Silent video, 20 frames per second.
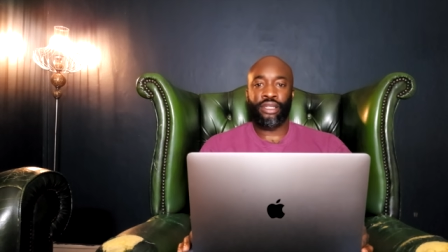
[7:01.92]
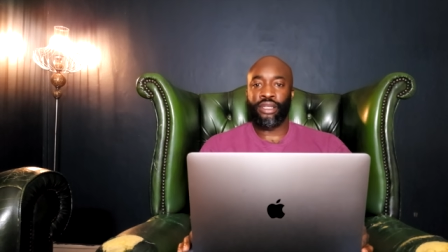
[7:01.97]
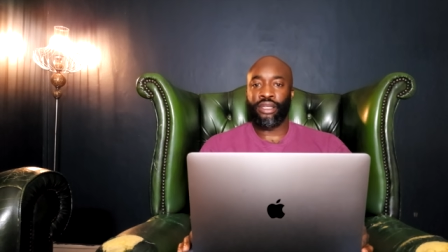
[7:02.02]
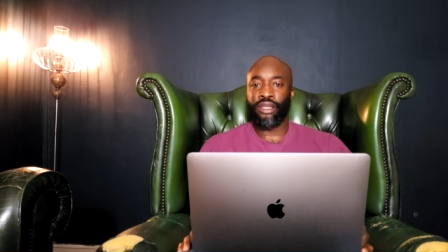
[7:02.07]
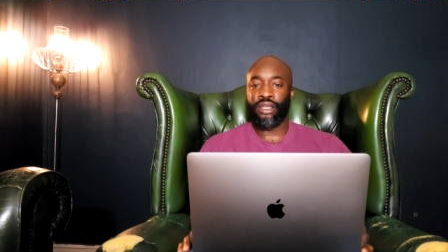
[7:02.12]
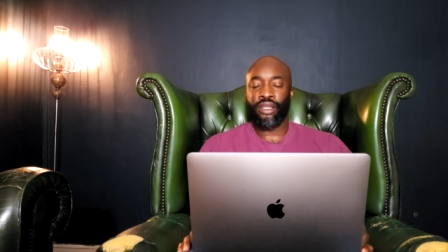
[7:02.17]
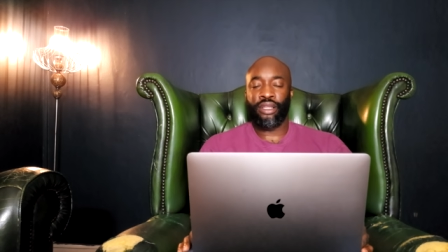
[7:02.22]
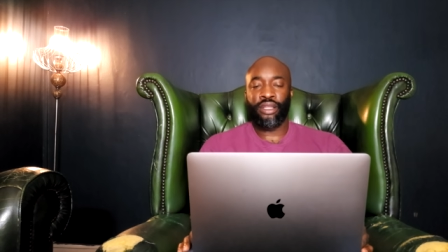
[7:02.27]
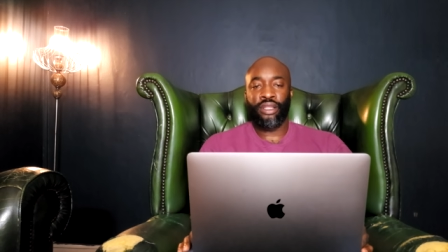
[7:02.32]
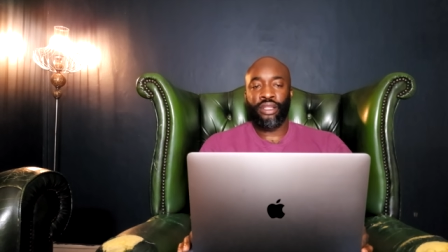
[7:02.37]
uh,
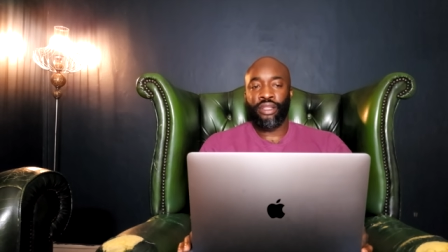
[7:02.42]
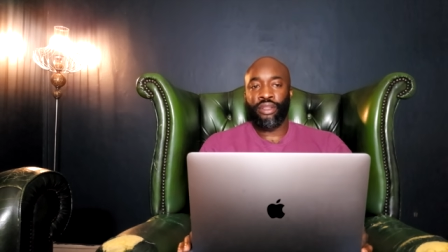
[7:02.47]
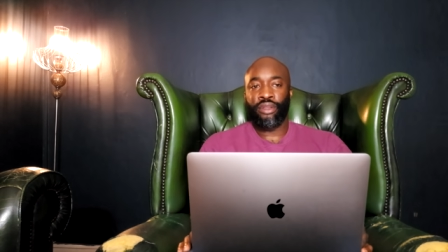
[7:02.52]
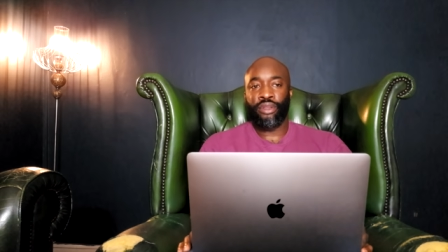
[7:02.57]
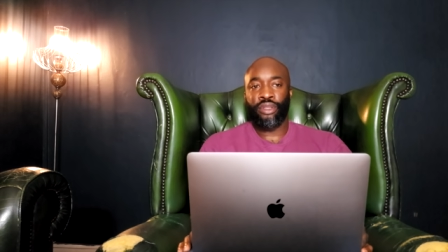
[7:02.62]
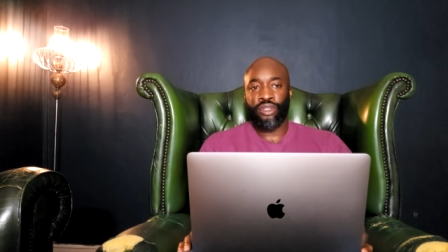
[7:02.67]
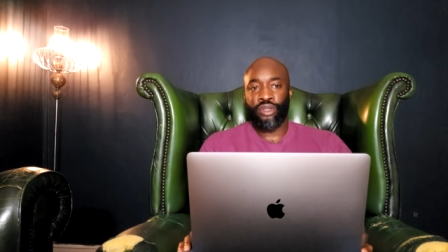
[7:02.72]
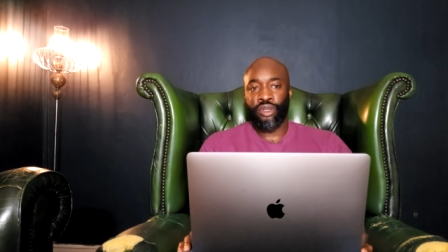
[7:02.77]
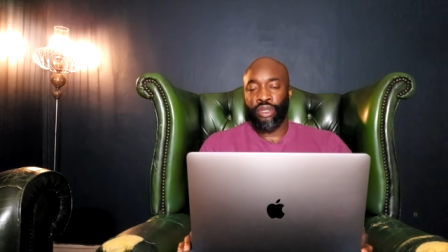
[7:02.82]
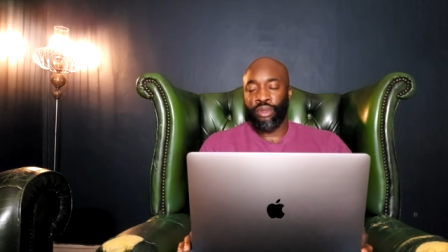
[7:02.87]

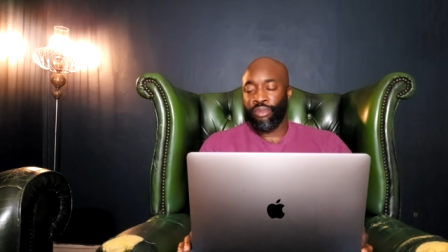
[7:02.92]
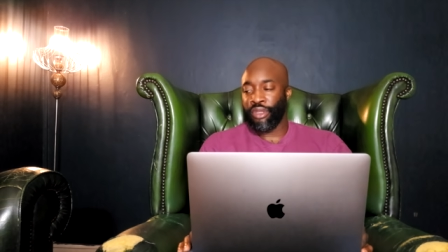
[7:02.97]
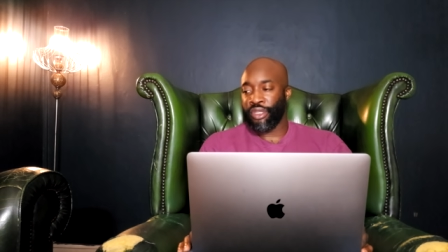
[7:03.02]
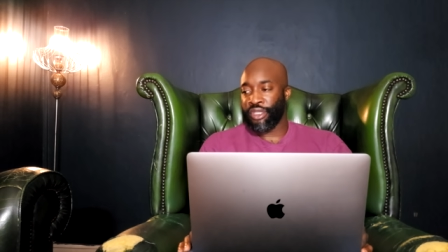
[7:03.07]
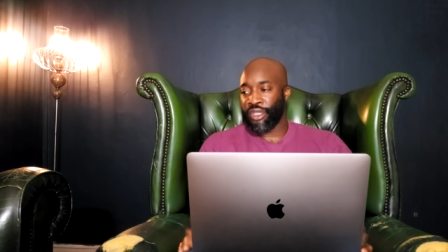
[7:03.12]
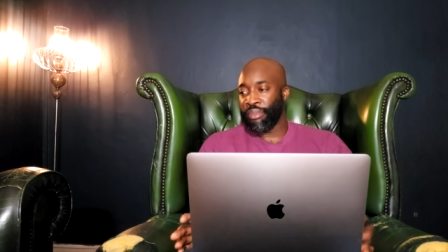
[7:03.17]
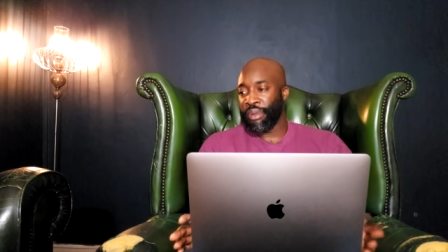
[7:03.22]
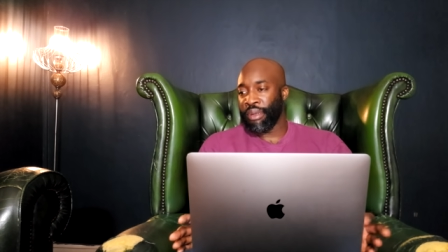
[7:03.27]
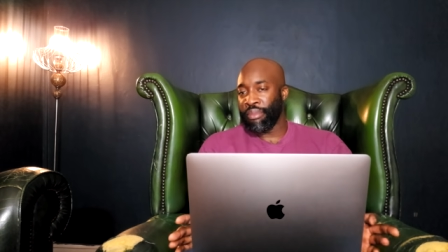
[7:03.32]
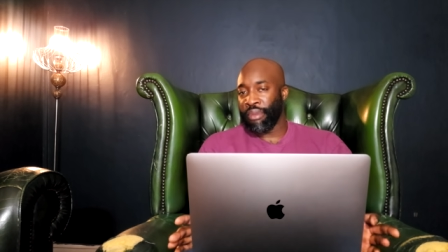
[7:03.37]
it's gonna, there's
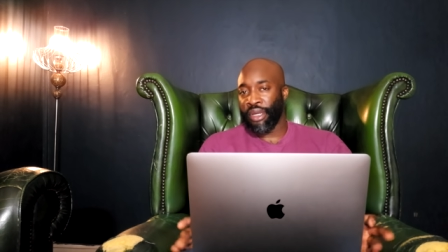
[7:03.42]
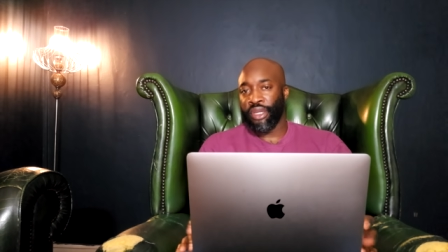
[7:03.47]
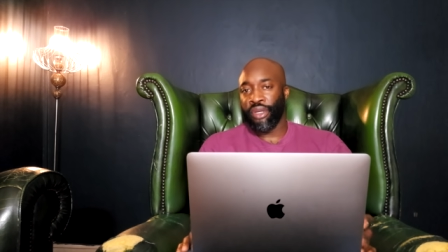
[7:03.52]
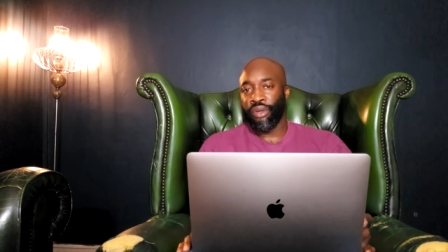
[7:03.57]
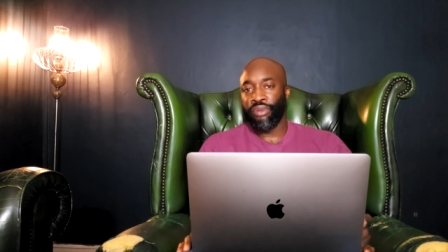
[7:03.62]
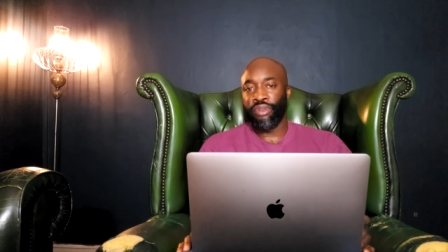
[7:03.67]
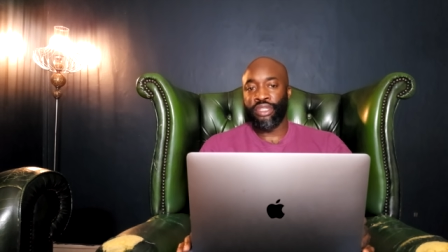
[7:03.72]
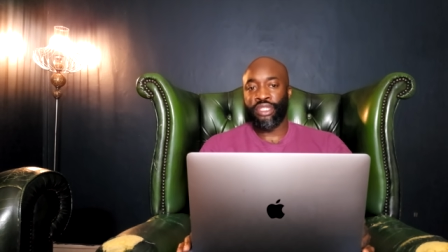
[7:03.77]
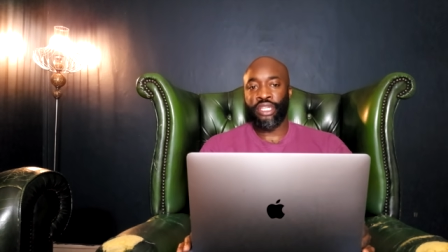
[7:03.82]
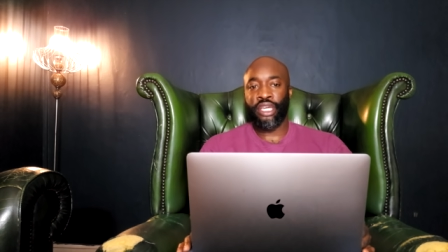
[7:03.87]
going to be money
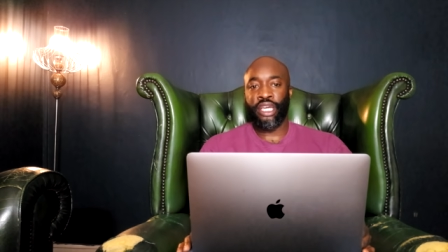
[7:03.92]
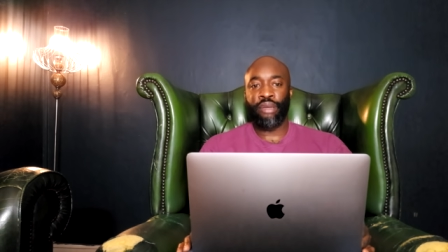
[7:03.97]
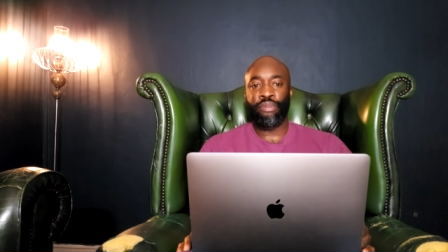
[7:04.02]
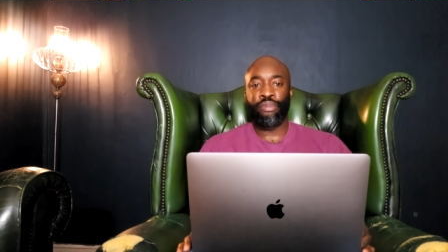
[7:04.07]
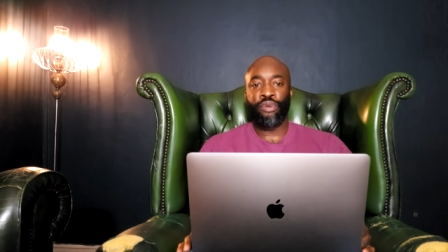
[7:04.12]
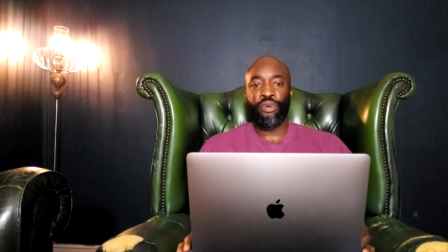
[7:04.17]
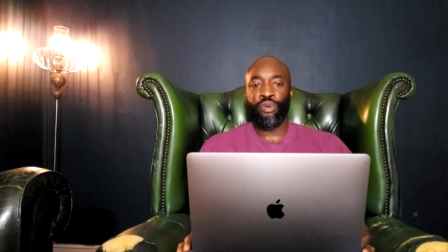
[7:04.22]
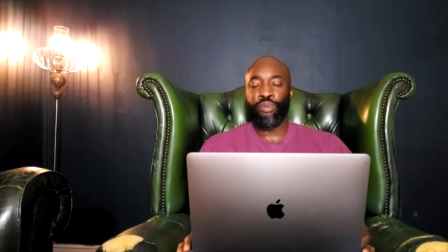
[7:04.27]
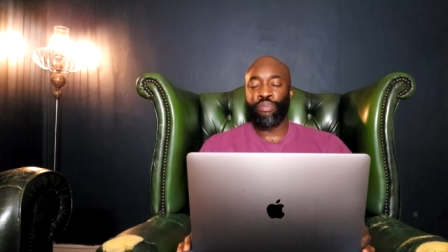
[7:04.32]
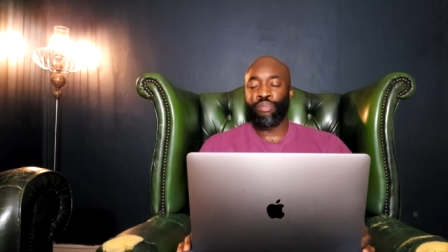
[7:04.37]
on the
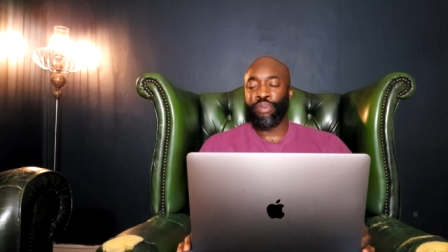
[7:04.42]
table.